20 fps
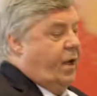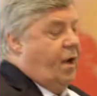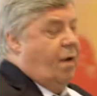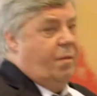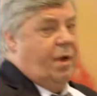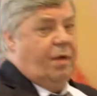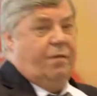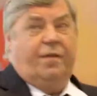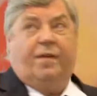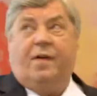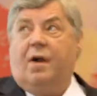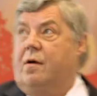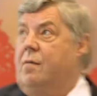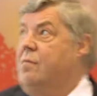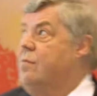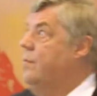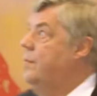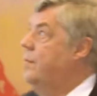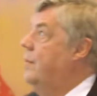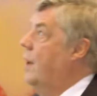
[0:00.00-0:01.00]
coming
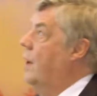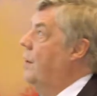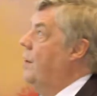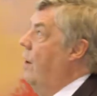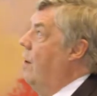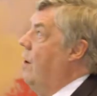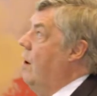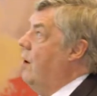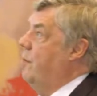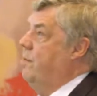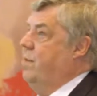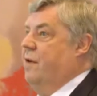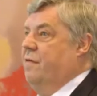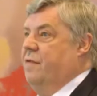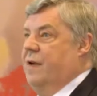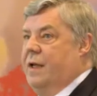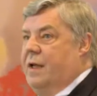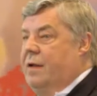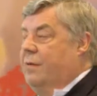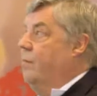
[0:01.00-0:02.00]
from an
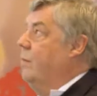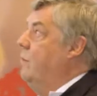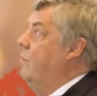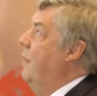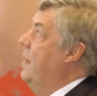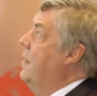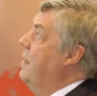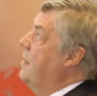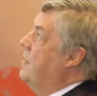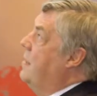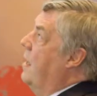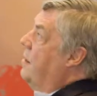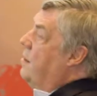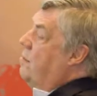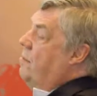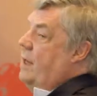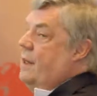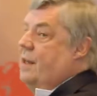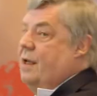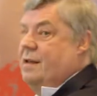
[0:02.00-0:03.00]
RPV, 20
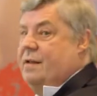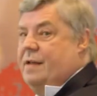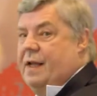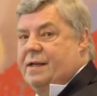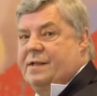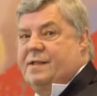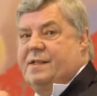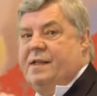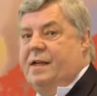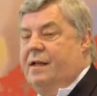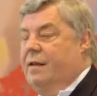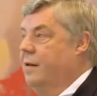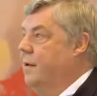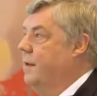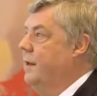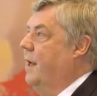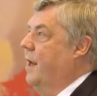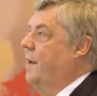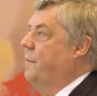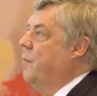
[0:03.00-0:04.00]
centimeter thick steel,
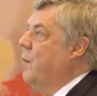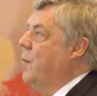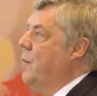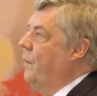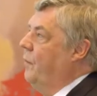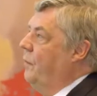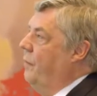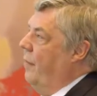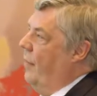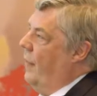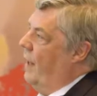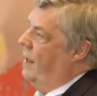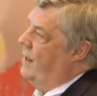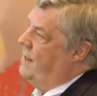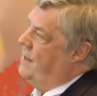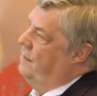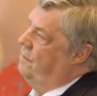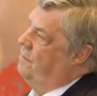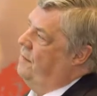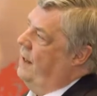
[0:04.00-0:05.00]
yeah?
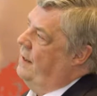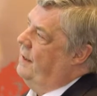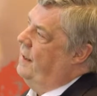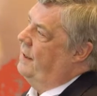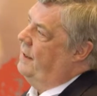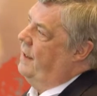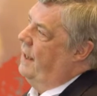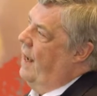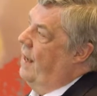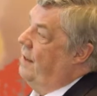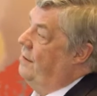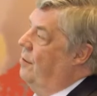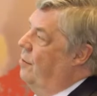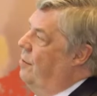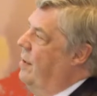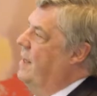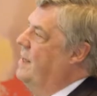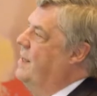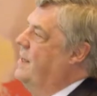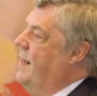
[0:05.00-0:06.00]
It's in fact at the
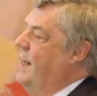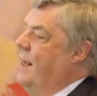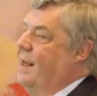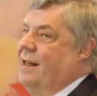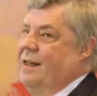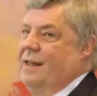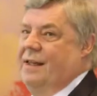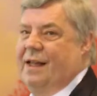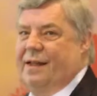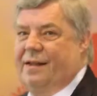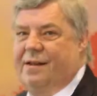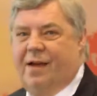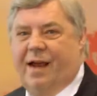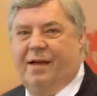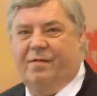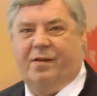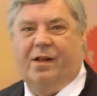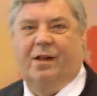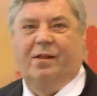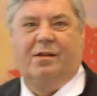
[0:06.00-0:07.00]
atomic scale that you
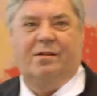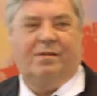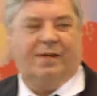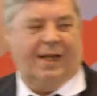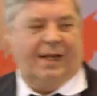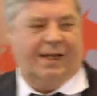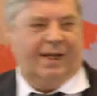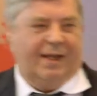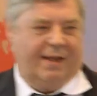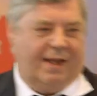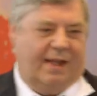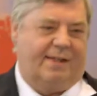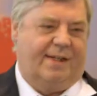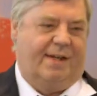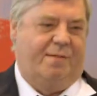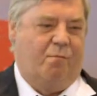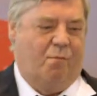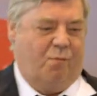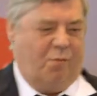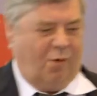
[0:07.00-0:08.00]
have to look, and that it's
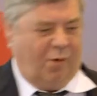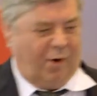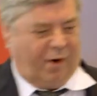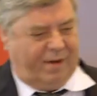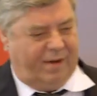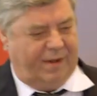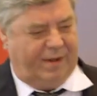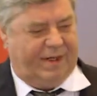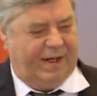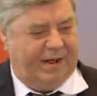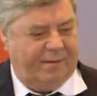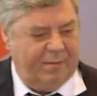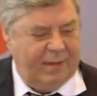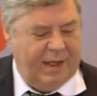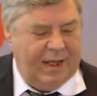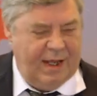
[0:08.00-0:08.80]
important, yeah?